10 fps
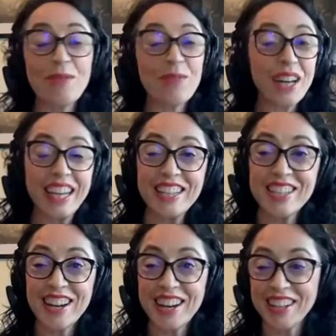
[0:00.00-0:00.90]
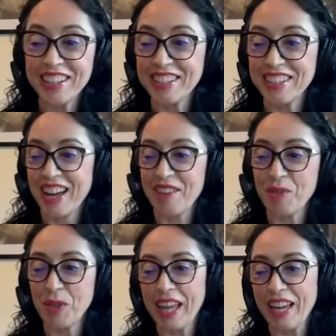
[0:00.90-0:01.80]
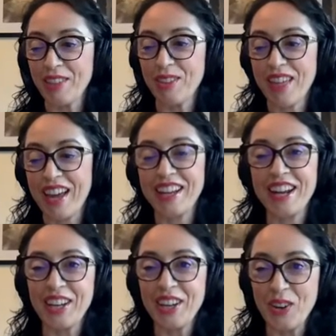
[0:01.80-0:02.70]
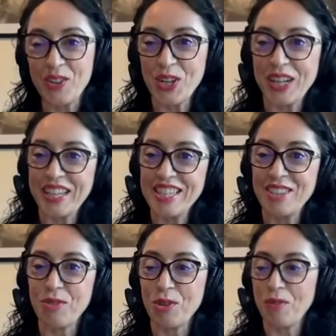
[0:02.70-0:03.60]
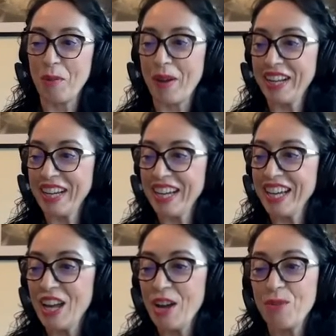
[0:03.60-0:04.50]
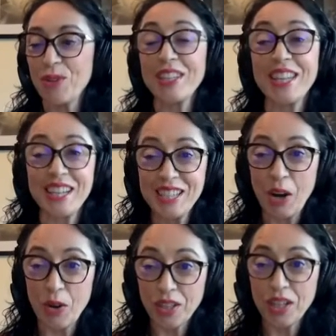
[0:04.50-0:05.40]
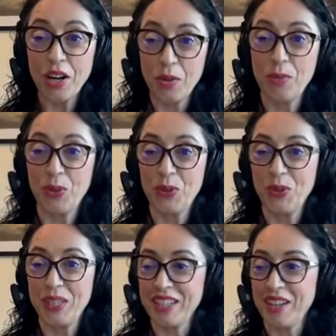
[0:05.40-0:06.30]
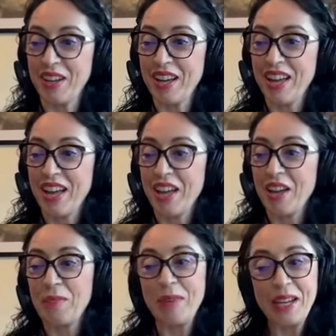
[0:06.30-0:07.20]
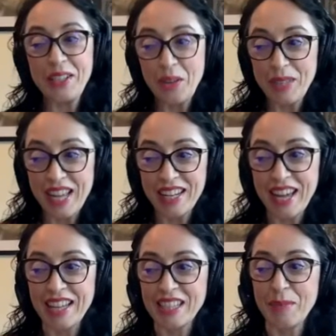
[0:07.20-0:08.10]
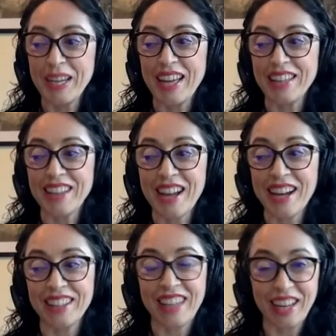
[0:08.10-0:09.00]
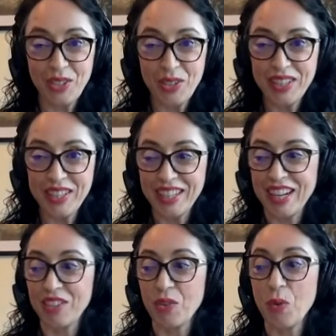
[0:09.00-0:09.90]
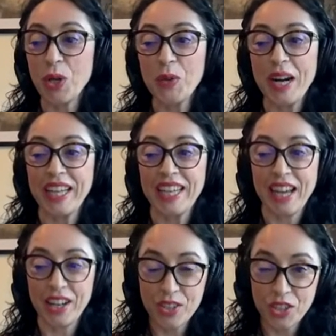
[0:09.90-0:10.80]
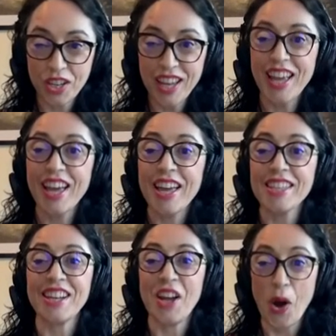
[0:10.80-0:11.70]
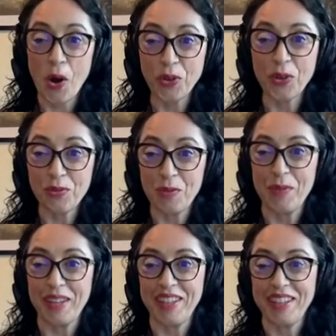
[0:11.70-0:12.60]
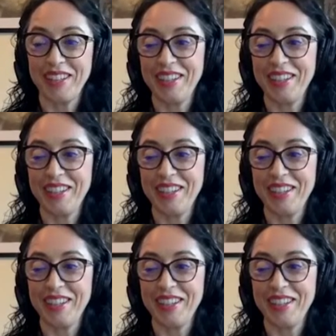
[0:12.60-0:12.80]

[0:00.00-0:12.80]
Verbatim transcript: before I get started, I would like to thank the Archaeological Institute of America for this extraordinary opportunity. Being nominated as a McCann Taggart Lecturer in Underwater Archaeology is an honor for me.